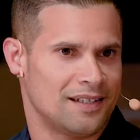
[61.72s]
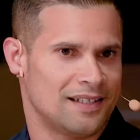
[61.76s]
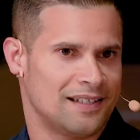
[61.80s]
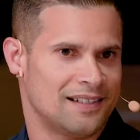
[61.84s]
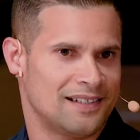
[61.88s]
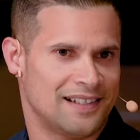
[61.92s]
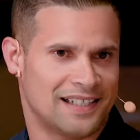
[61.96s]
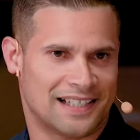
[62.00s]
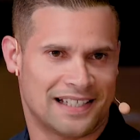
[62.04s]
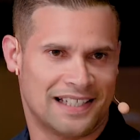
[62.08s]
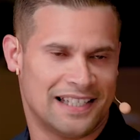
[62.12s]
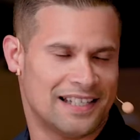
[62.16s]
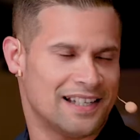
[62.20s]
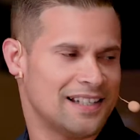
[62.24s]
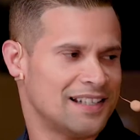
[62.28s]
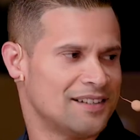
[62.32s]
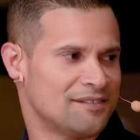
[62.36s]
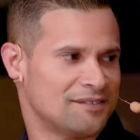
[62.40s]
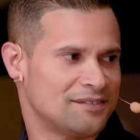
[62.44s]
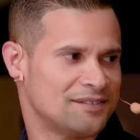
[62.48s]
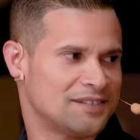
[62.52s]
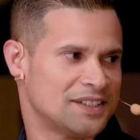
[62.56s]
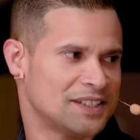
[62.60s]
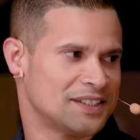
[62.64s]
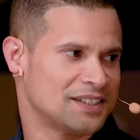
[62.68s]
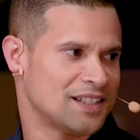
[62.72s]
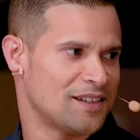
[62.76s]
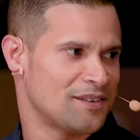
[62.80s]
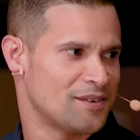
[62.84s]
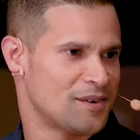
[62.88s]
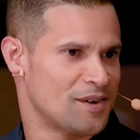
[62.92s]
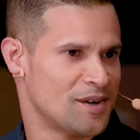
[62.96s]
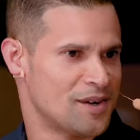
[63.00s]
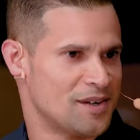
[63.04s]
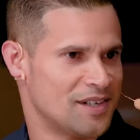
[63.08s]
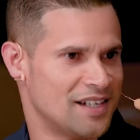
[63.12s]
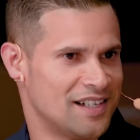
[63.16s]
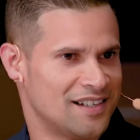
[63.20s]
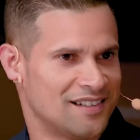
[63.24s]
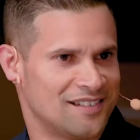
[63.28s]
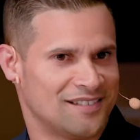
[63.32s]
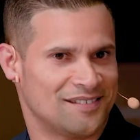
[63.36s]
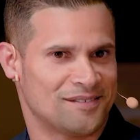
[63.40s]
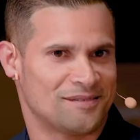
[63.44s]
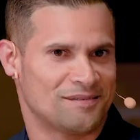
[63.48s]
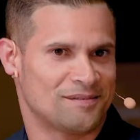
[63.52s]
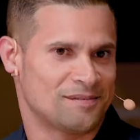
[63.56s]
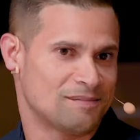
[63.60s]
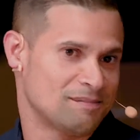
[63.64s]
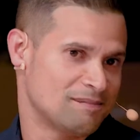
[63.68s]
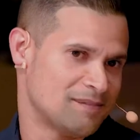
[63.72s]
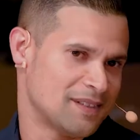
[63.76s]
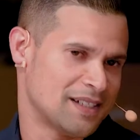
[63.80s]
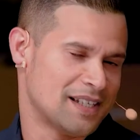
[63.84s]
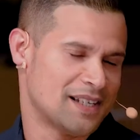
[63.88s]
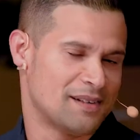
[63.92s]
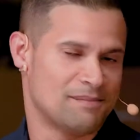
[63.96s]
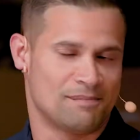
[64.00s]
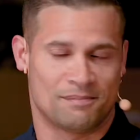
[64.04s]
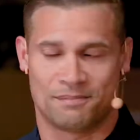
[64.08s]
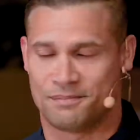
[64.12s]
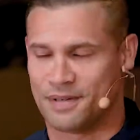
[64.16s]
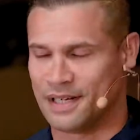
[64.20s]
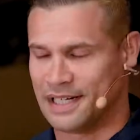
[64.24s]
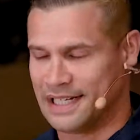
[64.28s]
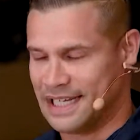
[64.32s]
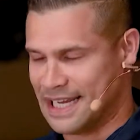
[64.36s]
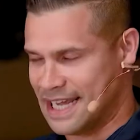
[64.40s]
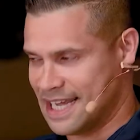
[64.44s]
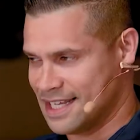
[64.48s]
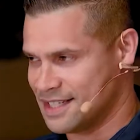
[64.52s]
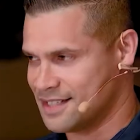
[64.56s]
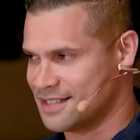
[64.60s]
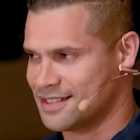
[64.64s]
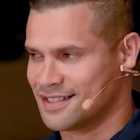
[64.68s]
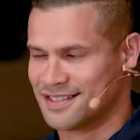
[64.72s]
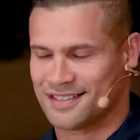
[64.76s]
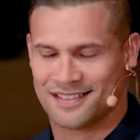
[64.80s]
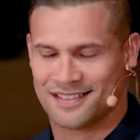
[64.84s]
luckily I live just on the road in Burleigh Heads,